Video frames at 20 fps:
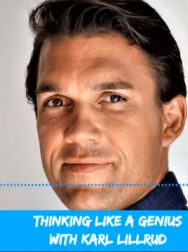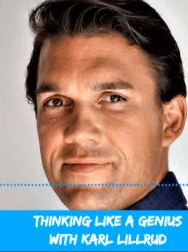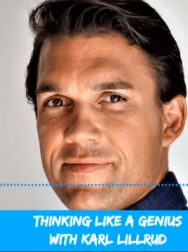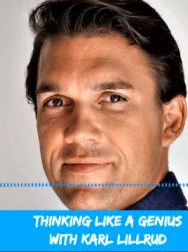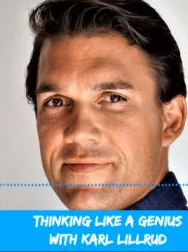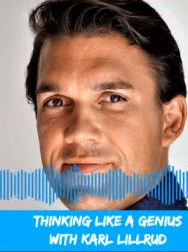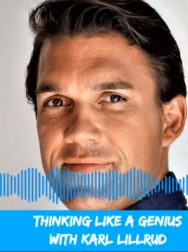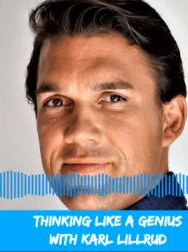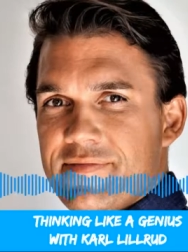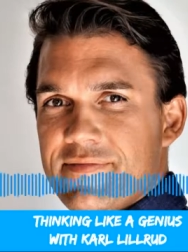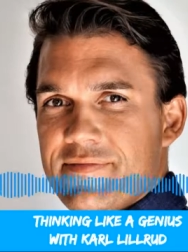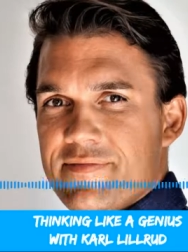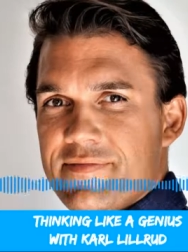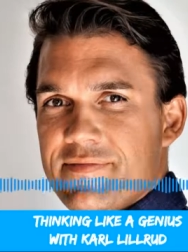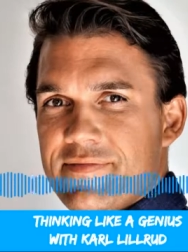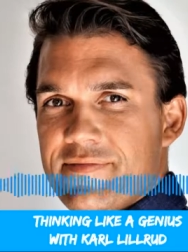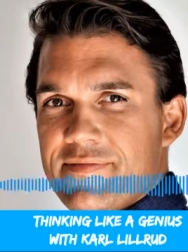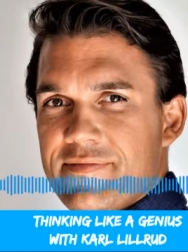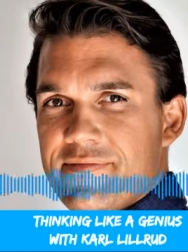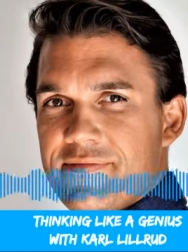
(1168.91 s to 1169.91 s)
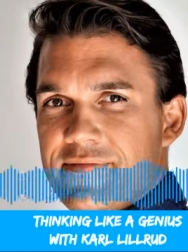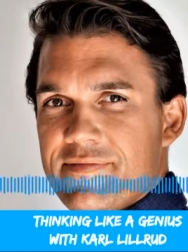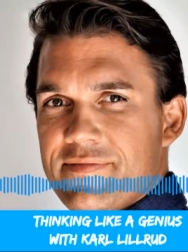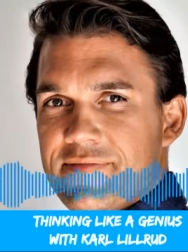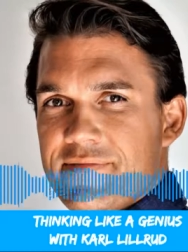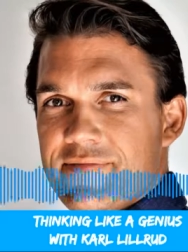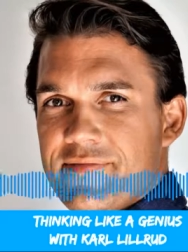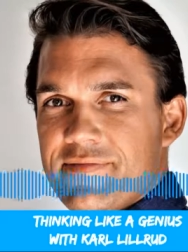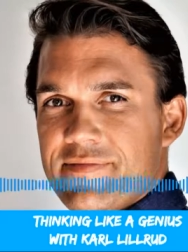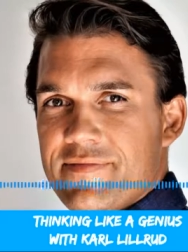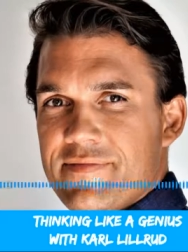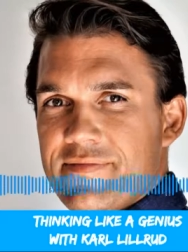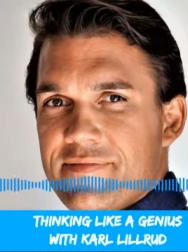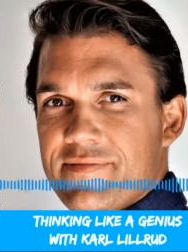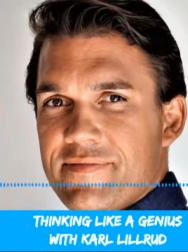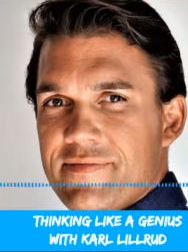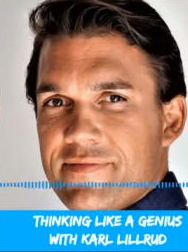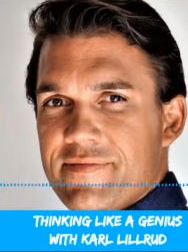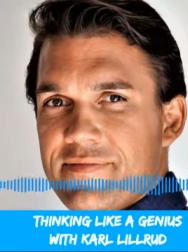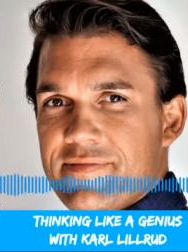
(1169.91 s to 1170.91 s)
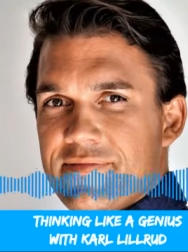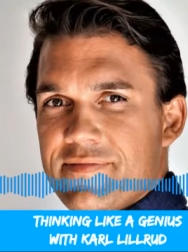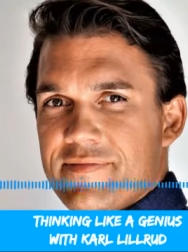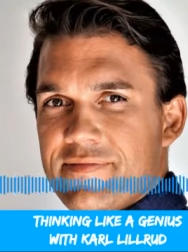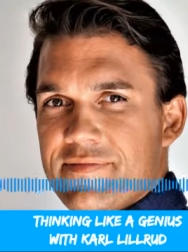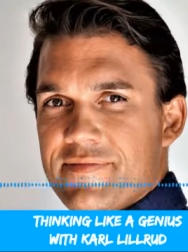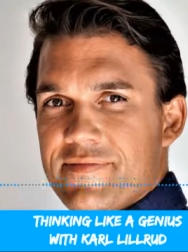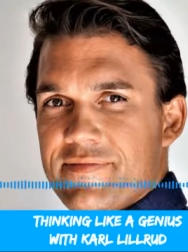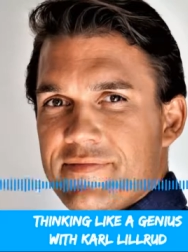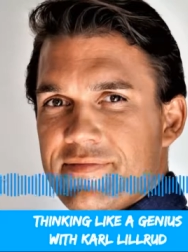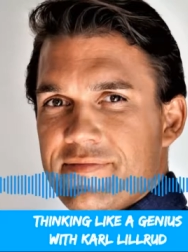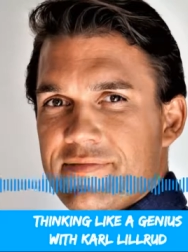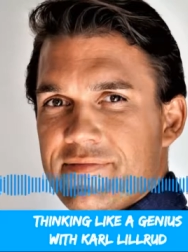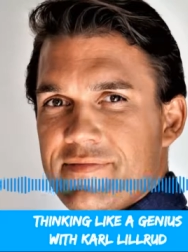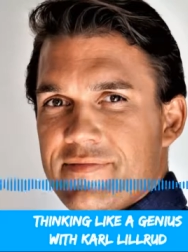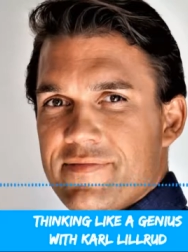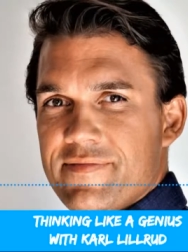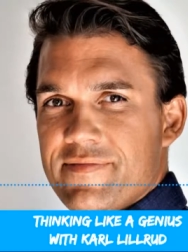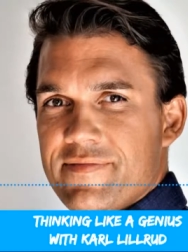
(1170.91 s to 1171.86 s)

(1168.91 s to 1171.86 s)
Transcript: to be memorable and to be able to